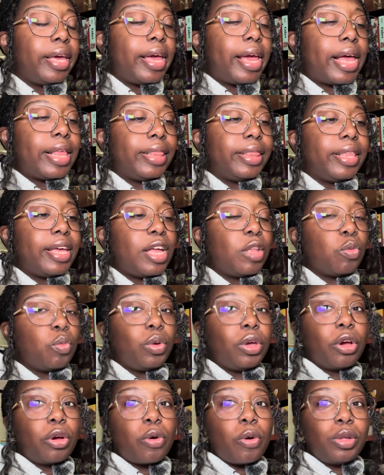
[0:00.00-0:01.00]
and then
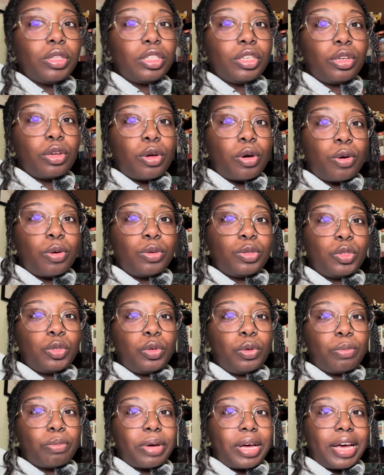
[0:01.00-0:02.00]
we are going to go
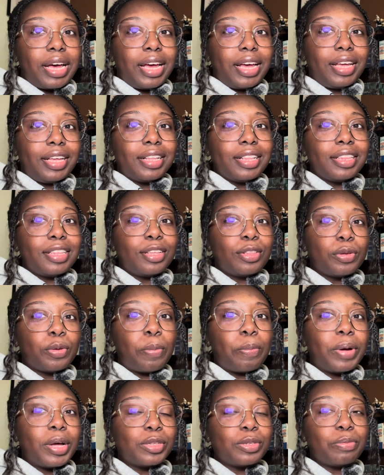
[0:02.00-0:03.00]
to my little
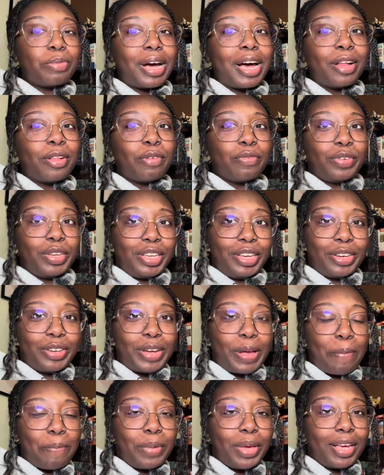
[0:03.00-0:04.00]
puzzle pile over here
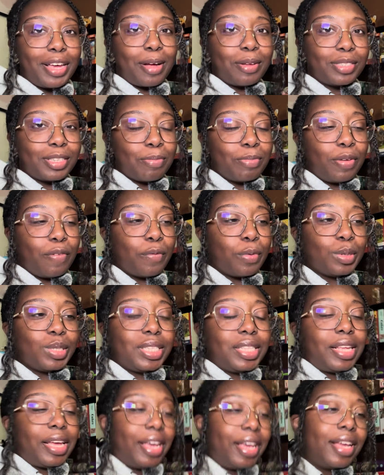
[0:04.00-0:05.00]
and pick out something for
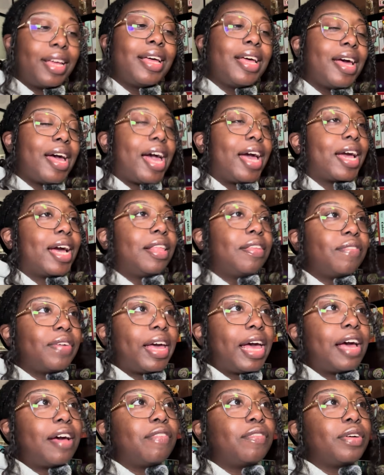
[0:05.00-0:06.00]
today. I kind of
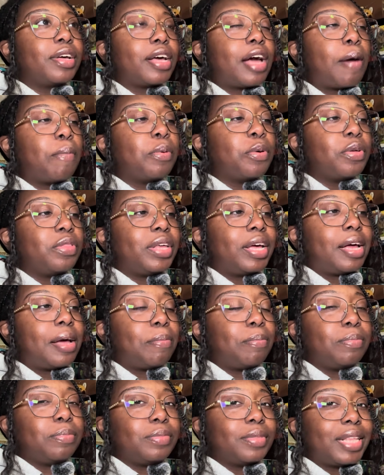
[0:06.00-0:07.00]
have a couple that
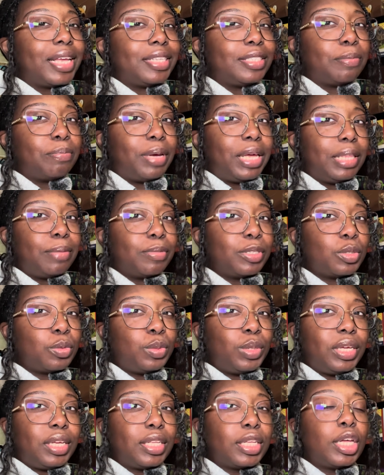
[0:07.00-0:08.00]
I'm like debating
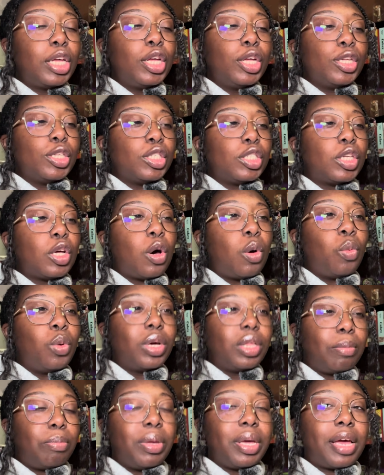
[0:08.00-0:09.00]
between, so we're
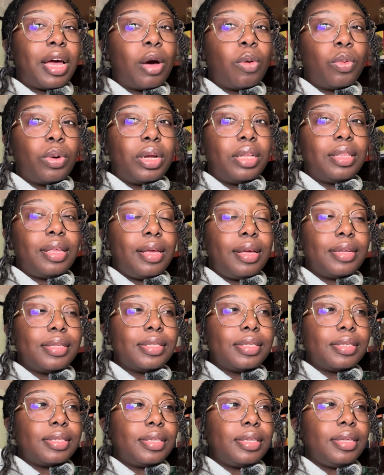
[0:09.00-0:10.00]
going to pick out one and
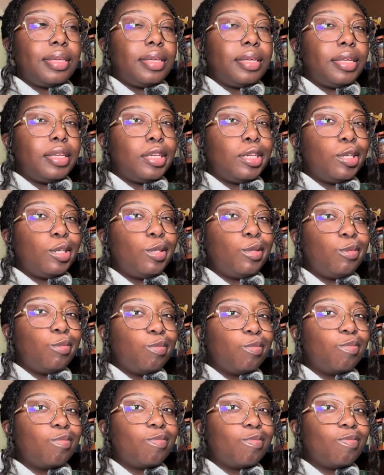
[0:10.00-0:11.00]
see
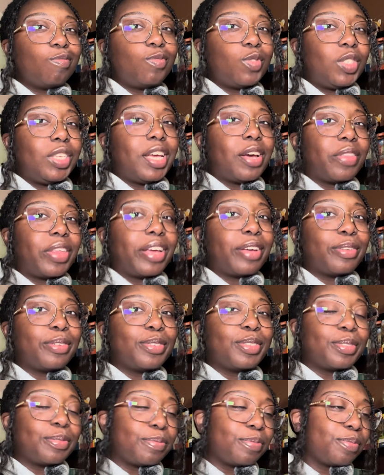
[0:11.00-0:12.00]
how that
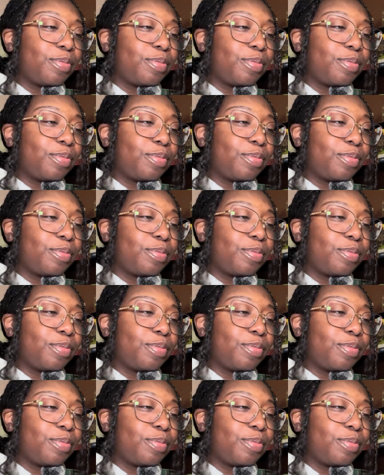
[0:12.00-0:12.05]
goes.